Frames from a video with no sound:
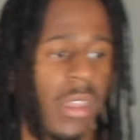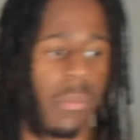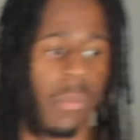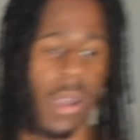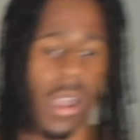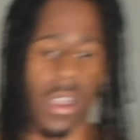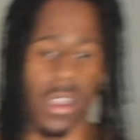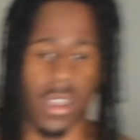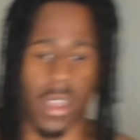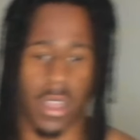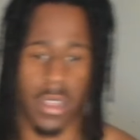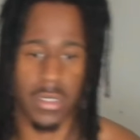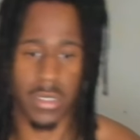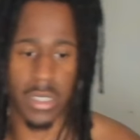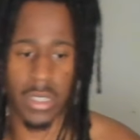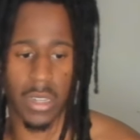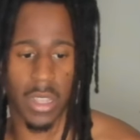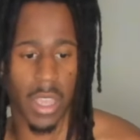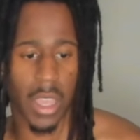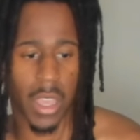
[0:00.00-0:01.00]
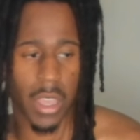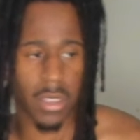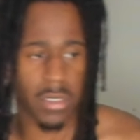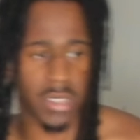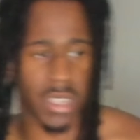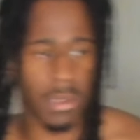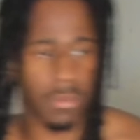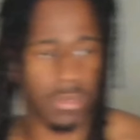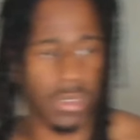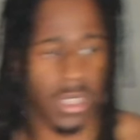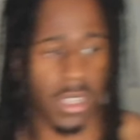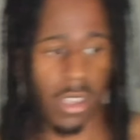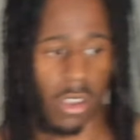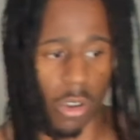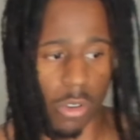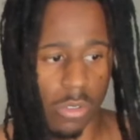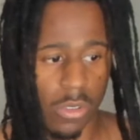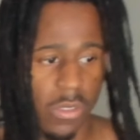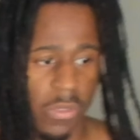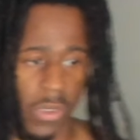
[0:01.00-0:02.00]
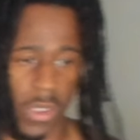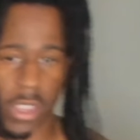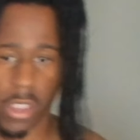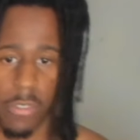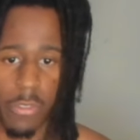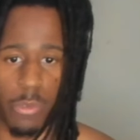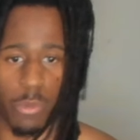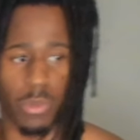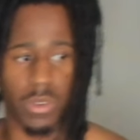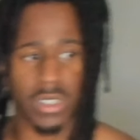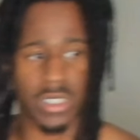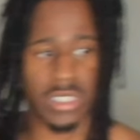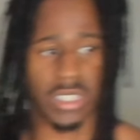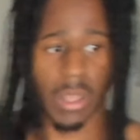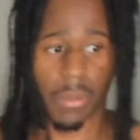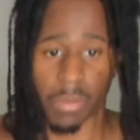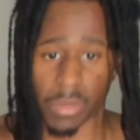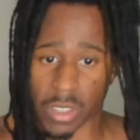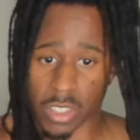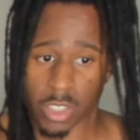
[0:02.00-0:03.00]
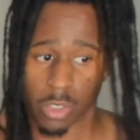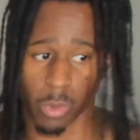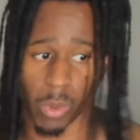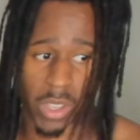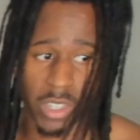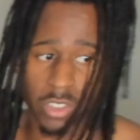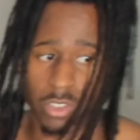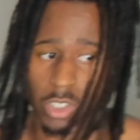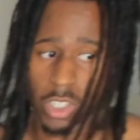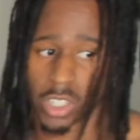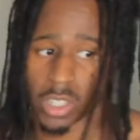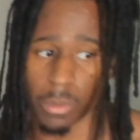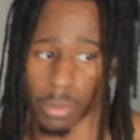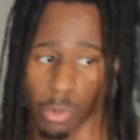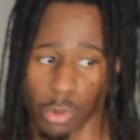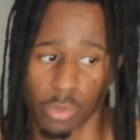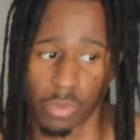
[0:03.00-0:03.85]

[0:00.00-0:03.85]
mind, guys. And same thing goes for here. If you want to step this direction, you need to move